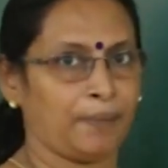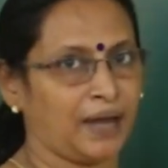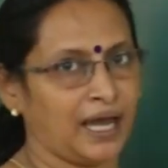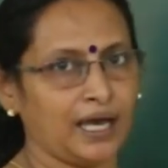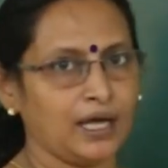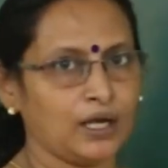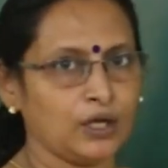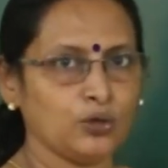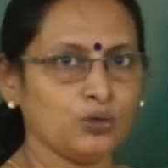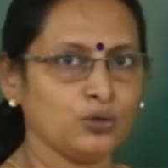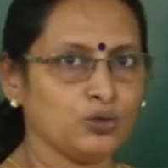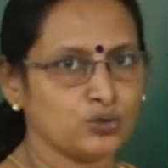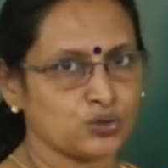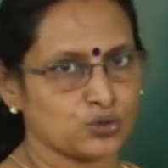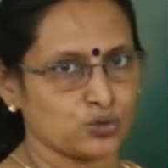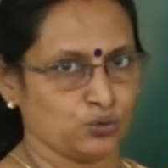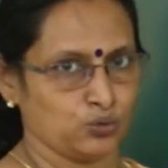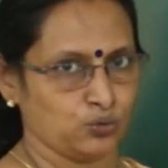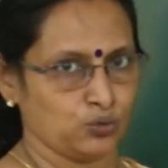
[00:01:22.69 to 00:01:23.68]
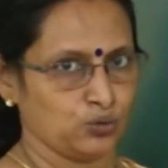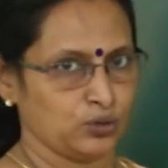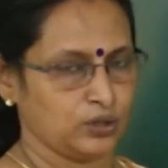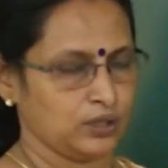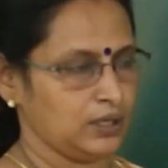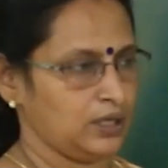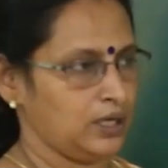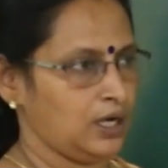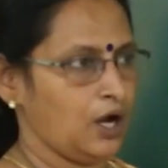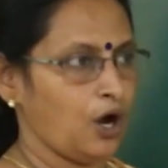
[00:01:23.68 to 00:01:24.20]
Pair you know two.
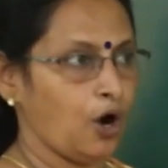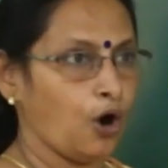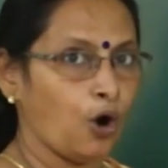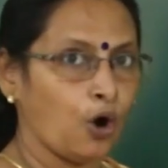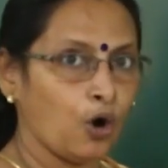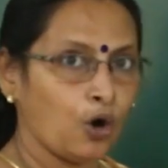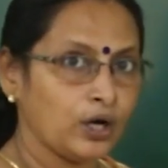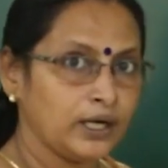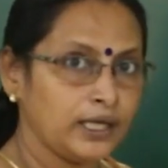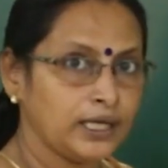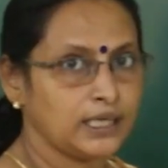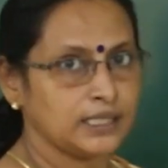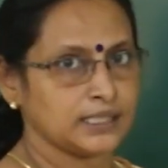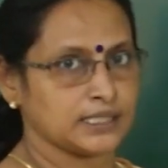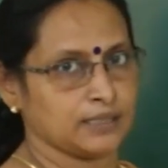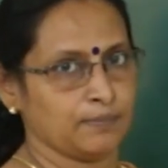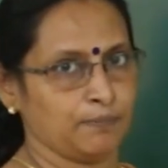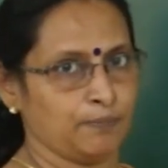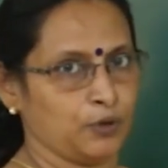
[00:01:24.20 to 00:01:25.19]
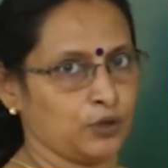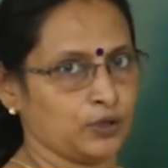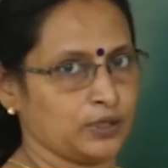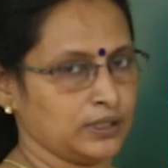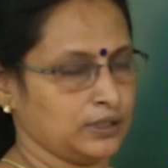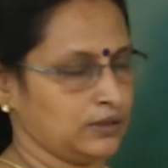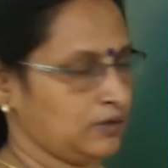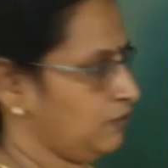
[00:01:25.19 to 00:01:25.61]
Order is important.